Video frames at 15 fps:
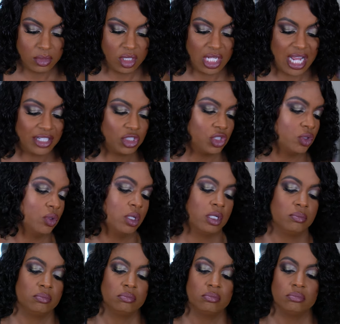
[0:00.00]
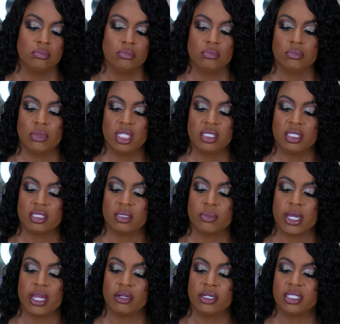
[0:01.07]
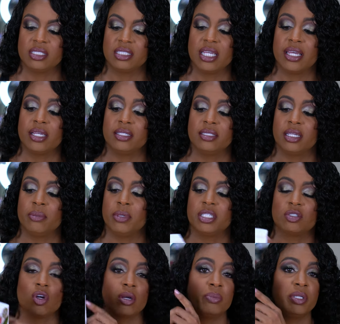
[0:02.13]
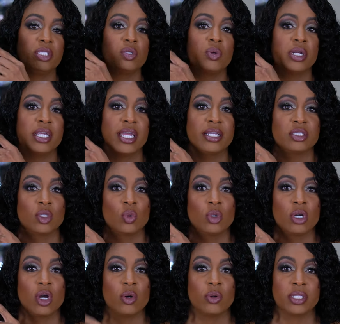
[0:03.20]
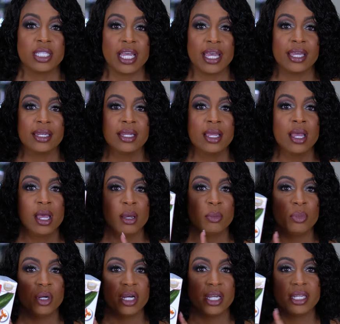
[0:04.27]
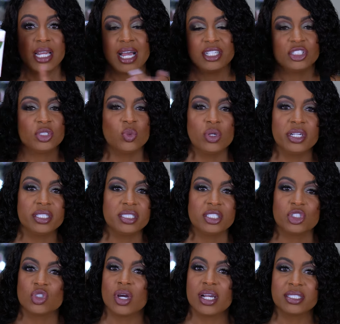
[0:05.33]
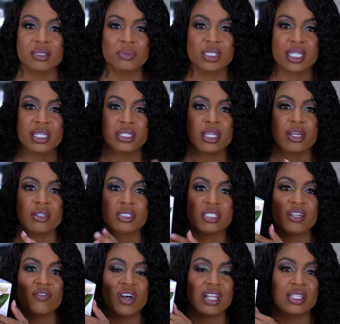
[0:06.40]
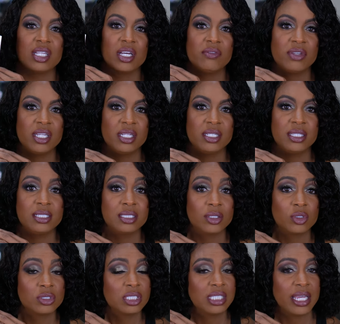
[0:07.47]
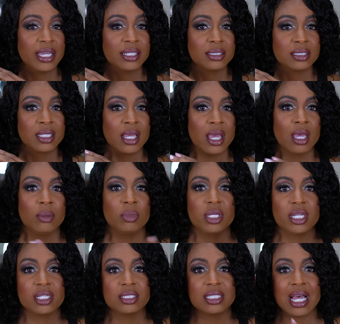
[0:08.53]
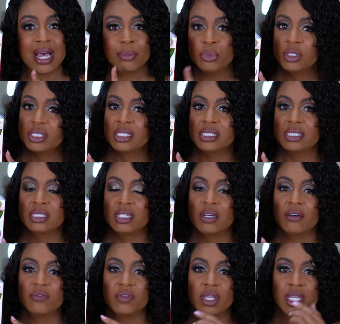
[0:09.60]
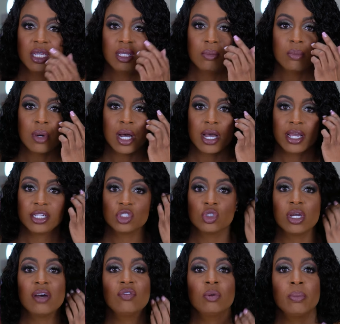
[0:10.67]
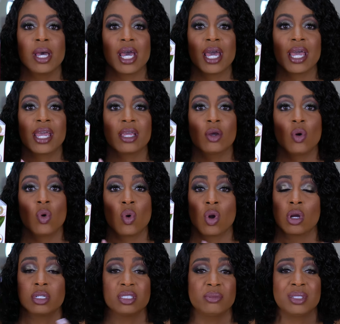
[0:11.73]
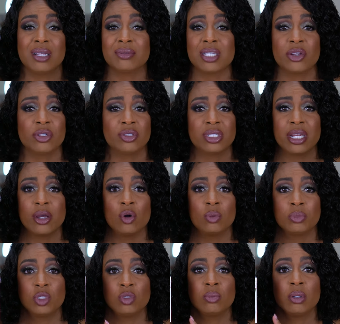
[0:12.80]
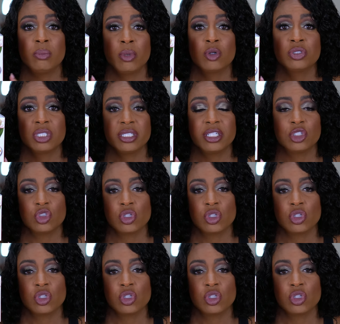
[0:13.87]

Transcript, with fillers: Not sure. It doesn't matter. It says MSRP $28, so we'll go with that. But I just wanted to try some skincare stuff. I love getting these little sets because I put this stuff in my travel bag, or sometimes I'll use it at home too, but mostly to